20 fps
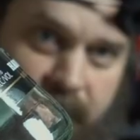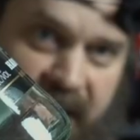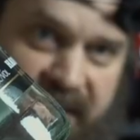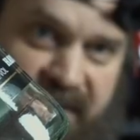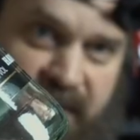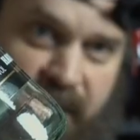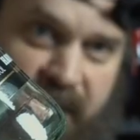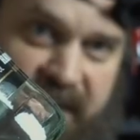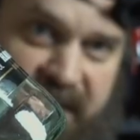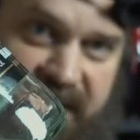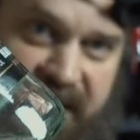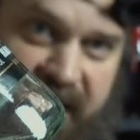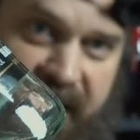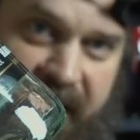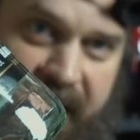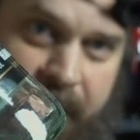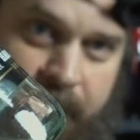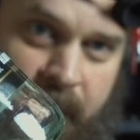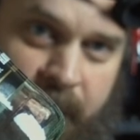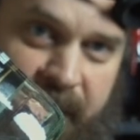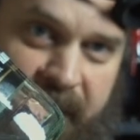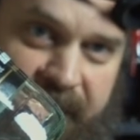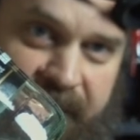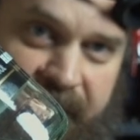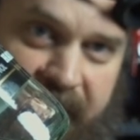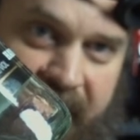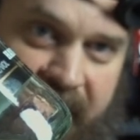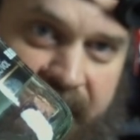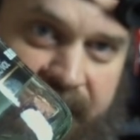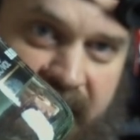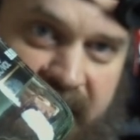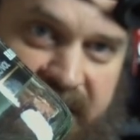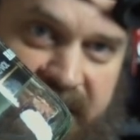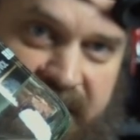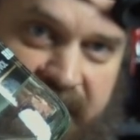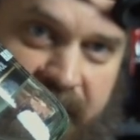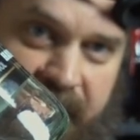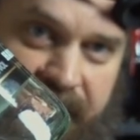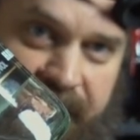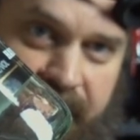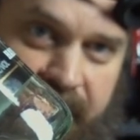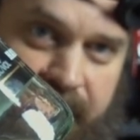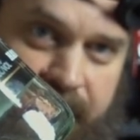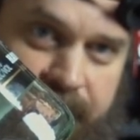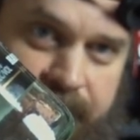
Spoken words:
As you can see, I'm a big fan of this stuff.